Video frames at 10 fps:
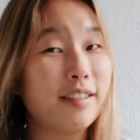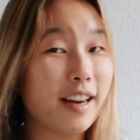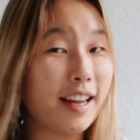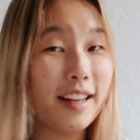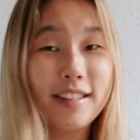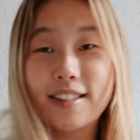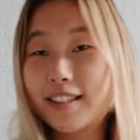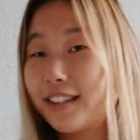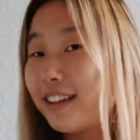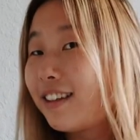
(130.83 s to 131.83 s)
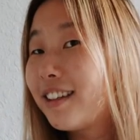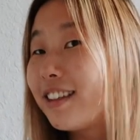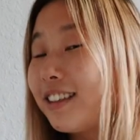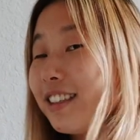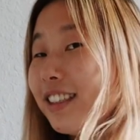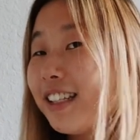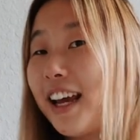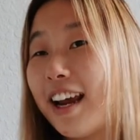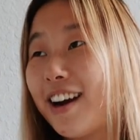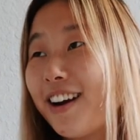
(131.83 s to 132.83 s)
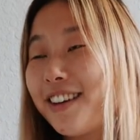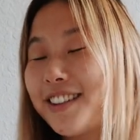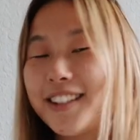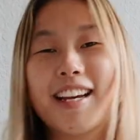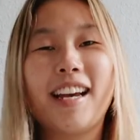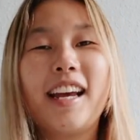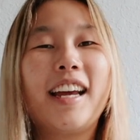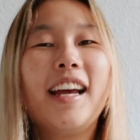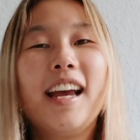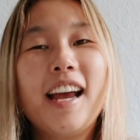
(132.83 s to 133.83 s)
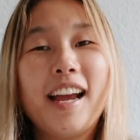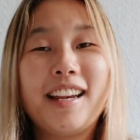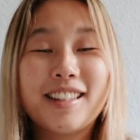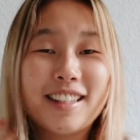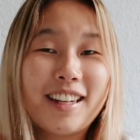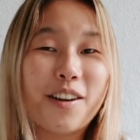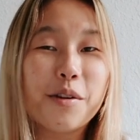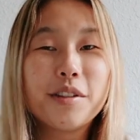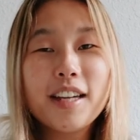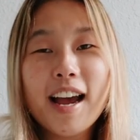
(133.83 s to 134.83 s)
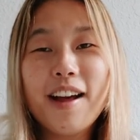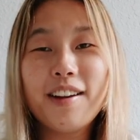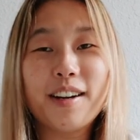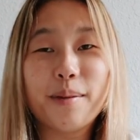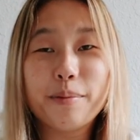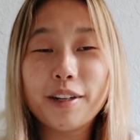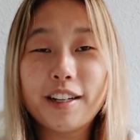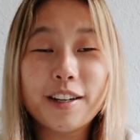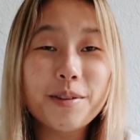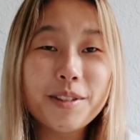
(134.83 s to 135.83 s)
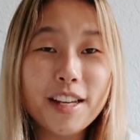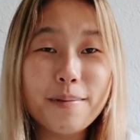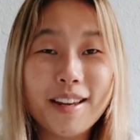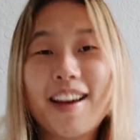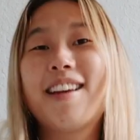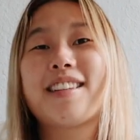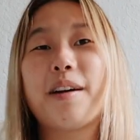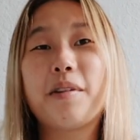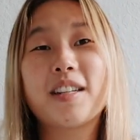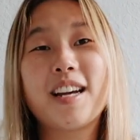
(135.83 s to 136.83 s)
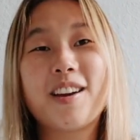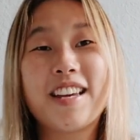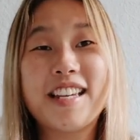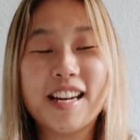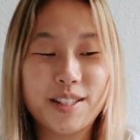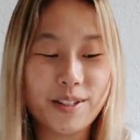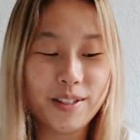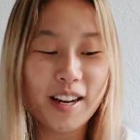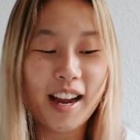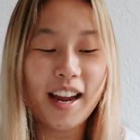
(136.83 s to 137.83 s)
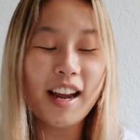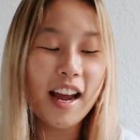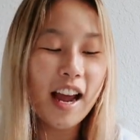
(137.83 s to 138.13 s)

nice, clean hair today, and it's like all down and I'm pretty cozy because I worked out yesterday.